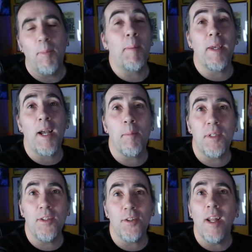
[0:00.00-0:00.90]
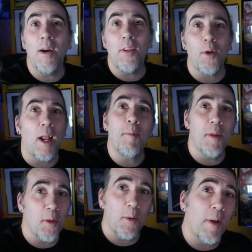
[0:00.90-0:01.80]
Might be a competition now. I thought I'd
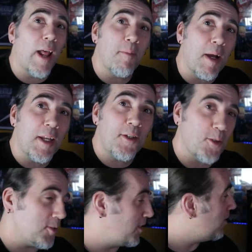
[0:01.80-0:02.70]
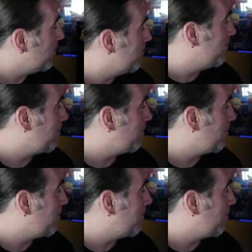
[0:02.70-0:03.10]
be the only one to have my initials in there.